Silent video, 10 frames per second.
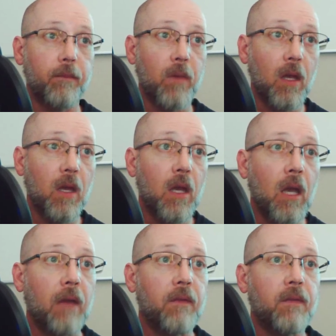it,
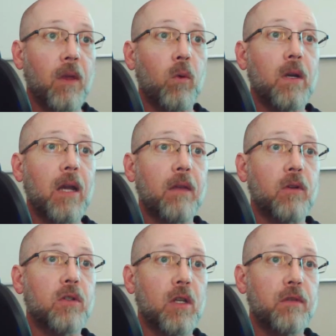and that they were
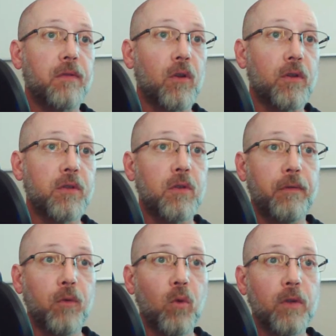neither such
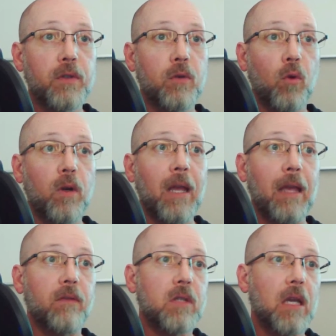fools nor
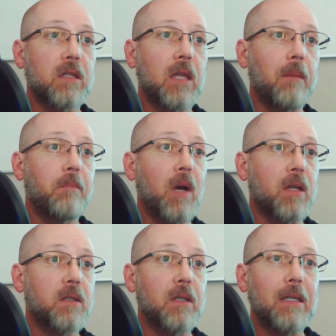knaves as they
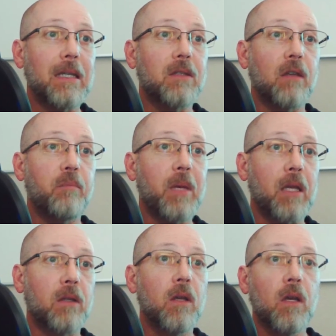must needs have
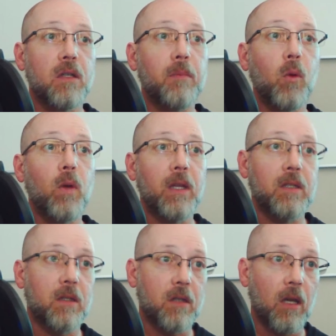been to be
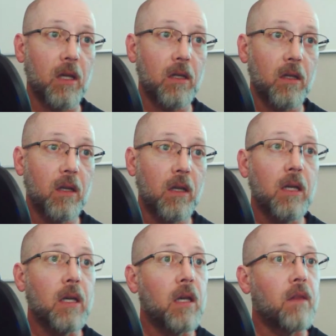willing to sign it.
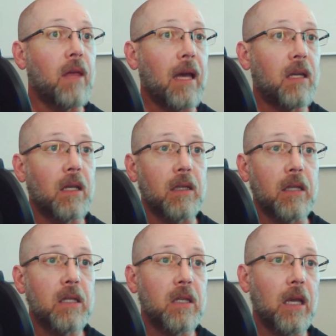That, at
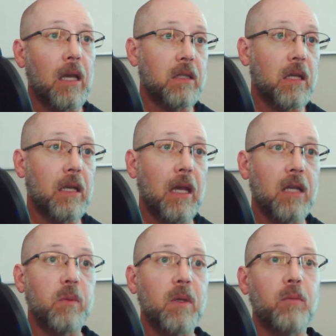least as it
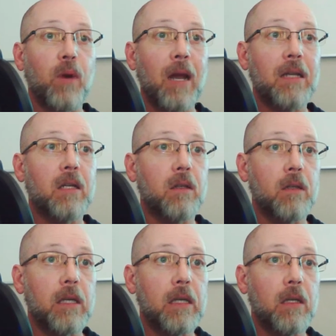has been
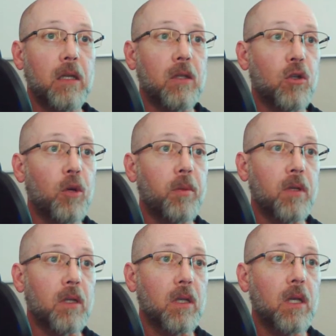practically
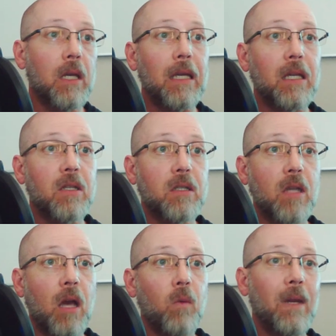interpreted, it is
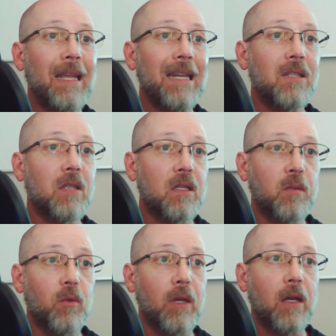not what any
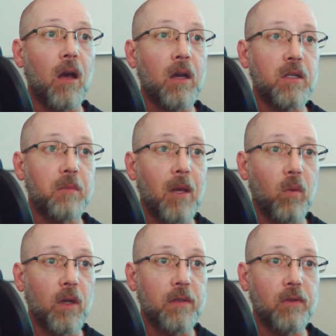sensible and honest
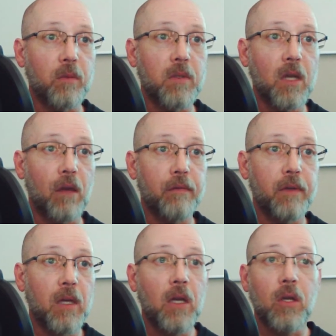man wants for himself,